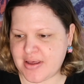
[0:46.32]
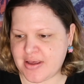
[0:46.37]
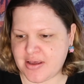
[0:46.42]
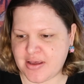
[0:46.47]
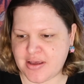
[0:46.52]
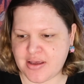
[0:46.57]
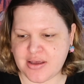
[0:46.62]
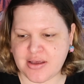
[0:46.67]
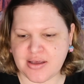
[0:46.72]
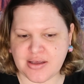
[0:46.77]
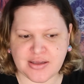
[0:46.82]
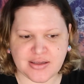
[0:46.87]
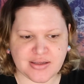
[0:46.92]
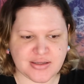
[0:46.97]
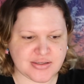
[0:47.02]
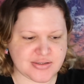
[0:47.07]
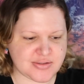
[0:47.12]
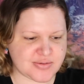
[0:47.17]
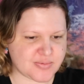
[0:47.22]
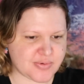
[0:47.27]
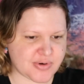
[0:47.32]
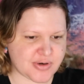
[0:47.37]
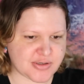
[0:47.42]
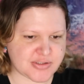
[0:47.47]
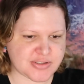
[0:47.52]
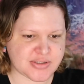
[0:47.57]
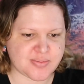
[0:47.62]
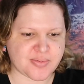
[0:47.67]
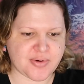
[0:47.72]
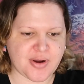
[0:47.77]
And
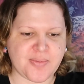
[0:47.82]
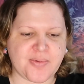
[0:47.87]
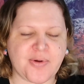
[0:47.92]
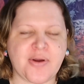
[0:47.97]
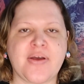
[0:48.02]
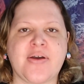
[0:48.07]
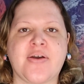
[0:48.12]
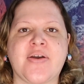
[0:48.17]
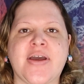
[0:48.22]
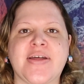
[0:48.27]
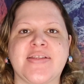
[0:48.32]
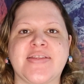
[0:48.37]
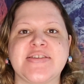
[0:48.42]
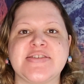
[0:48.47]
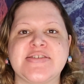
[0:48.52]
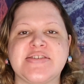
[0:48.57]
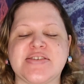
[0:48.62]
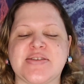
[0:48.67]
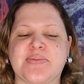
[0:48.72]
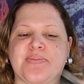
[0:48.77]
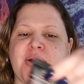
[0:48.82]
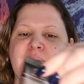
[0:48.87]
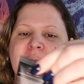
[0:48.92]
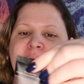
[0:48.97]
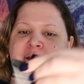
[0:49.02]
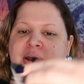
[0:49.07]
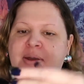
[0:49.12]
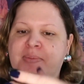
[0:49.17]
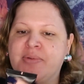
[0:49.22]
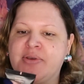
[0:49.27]
where's the primer? Okay, this is the
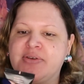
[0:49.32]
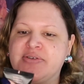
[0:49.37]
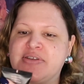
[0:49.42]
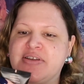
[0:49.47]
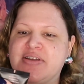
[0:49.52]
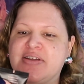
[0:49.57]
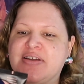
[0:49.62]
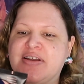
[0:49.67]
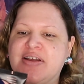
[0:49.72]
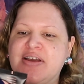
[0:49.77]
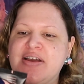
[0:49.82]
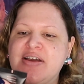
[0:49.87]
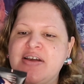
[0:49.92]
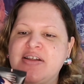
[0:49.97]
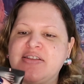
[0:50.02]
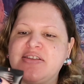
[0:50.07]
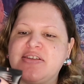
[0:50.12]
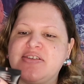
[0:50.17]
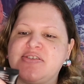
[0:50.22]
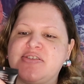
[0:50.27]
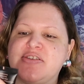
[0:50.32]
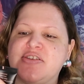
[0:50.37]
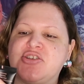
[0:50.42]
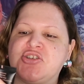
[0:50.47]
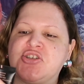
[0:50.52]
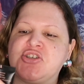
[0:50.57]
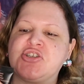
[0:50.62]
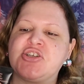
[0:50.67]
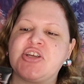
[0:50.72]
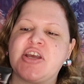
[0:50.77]
primer I'm using. This is
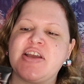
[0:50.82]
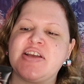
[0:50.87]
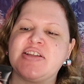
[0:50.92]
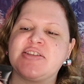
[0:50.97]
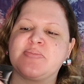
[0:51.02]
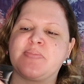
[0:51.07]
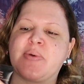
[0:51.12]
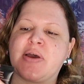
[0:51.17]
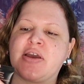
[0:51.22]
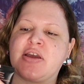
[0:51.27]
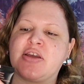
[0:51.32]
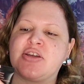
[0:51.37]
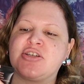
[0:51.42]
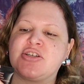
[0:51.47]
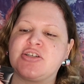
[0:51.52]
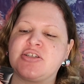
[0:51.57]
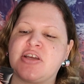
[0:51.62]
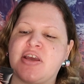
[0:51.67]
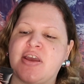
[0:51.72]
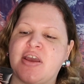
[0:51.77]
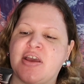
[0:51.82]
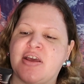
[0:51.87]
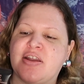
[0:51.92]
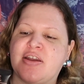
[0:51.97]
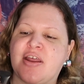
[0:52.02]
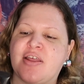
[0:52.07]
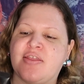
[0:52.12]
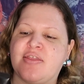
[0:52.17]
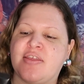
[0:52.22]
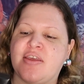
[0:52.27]
Shades by
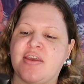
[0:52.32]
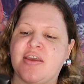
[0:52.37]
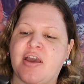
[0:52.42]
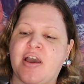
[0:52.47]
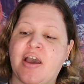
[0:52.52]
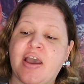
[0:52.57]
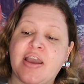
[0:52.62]
Shan, the